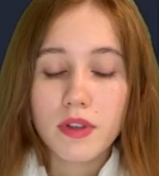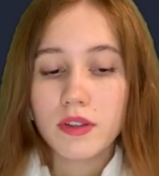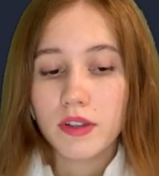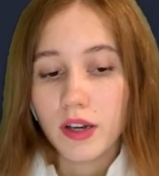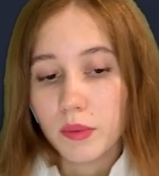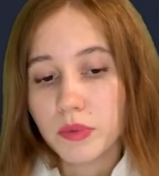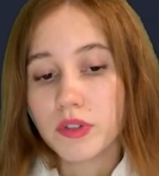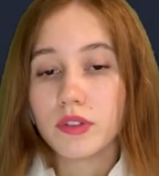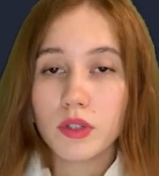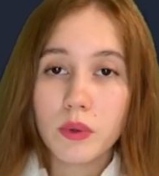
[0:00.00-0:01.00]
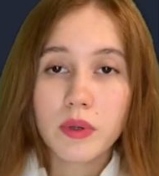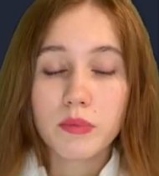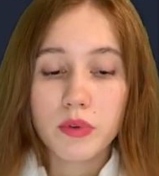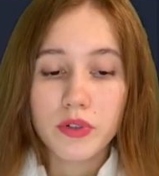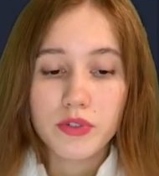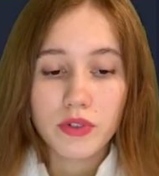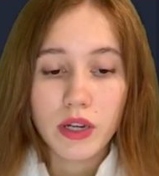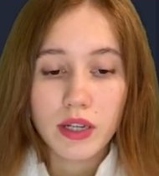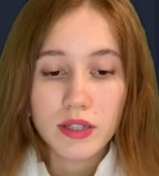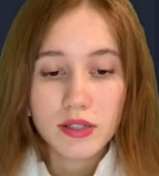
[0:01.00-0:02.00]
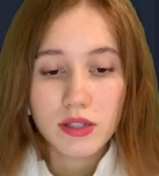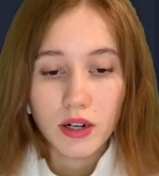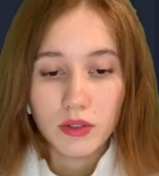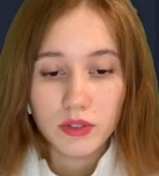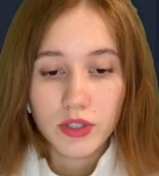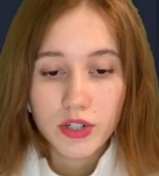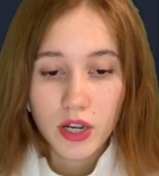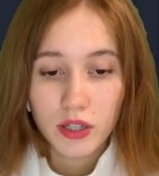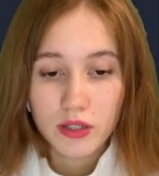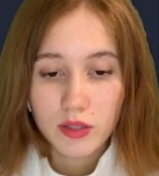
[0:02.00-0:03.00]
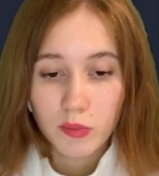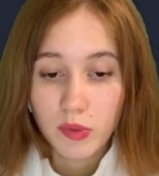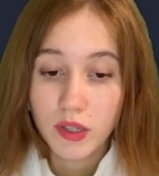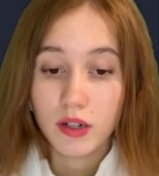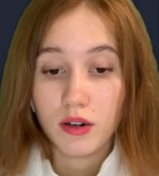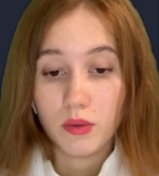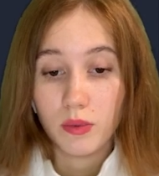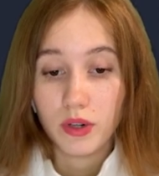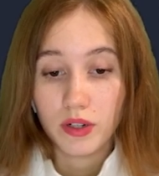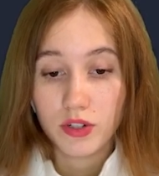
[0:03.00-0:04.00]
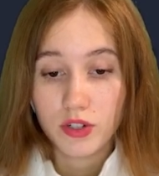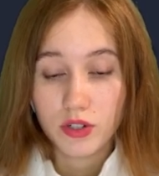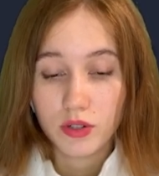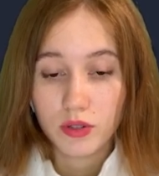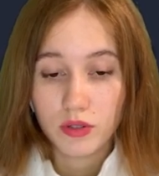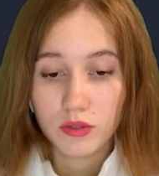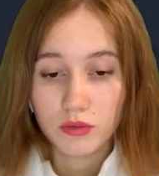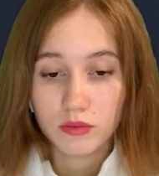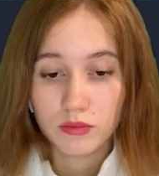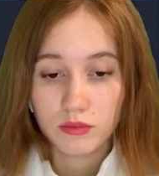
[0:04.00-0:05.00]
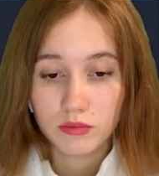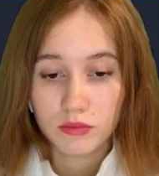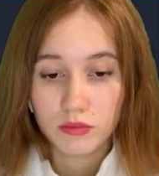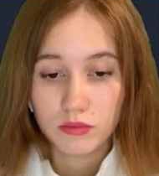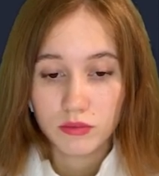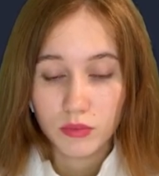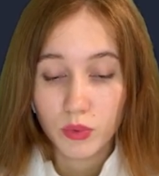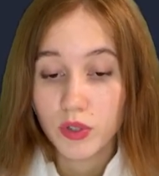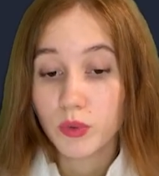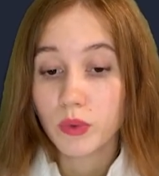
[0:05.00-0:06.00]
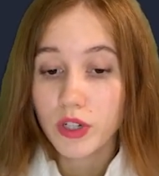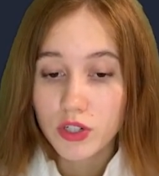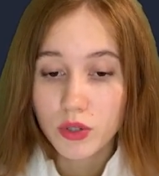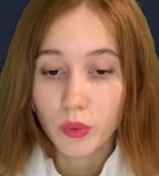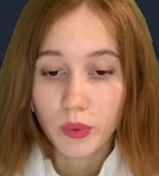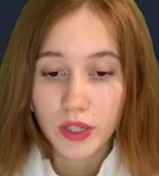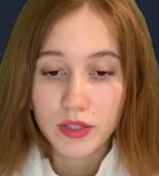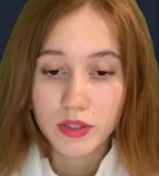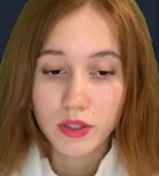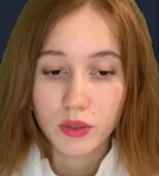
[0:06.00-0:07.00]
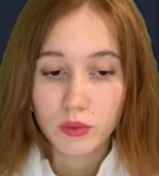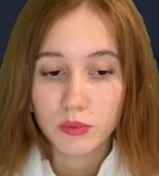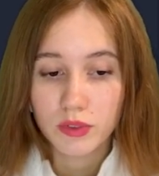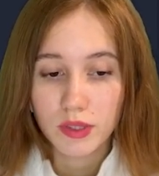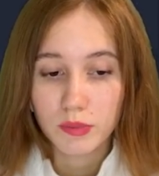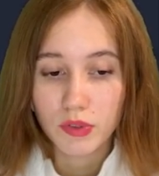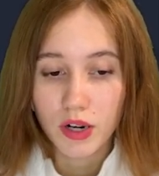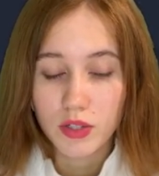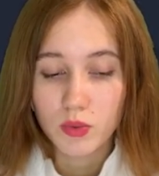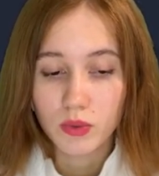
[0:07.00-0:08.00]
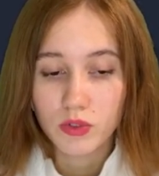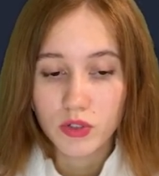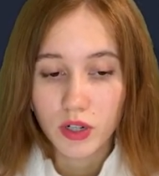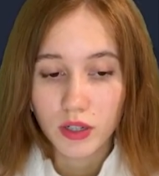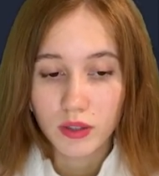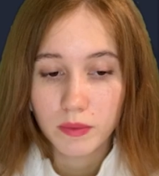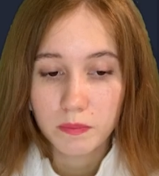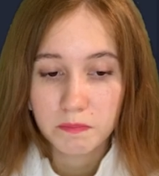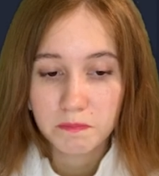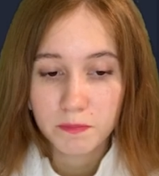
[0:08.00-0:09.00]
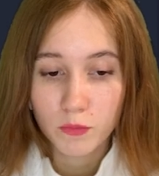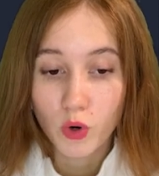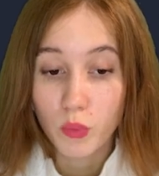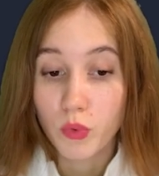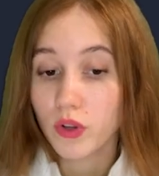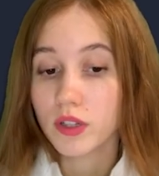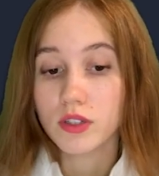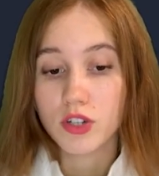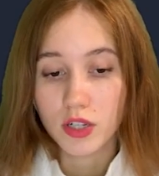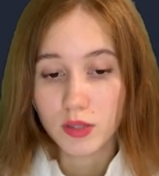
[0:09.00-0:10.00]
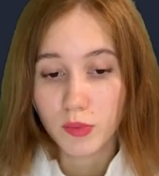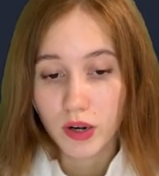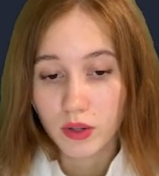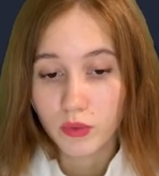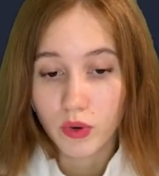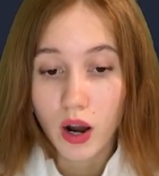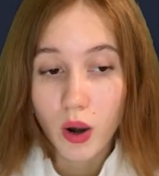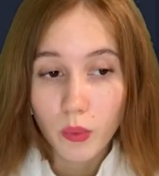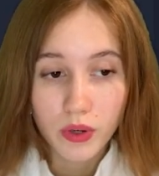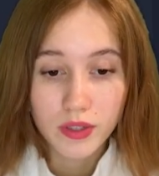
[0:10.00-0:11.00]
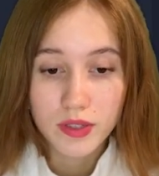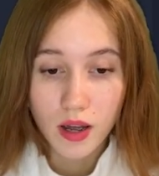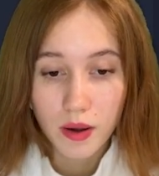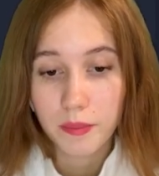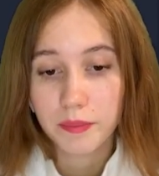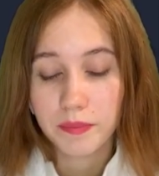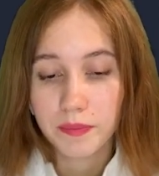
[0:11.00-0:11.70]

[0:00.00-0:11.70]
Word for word: the upper and lower boundaries of the channels appear, which within which we assume the price will trade for more than just part of our time.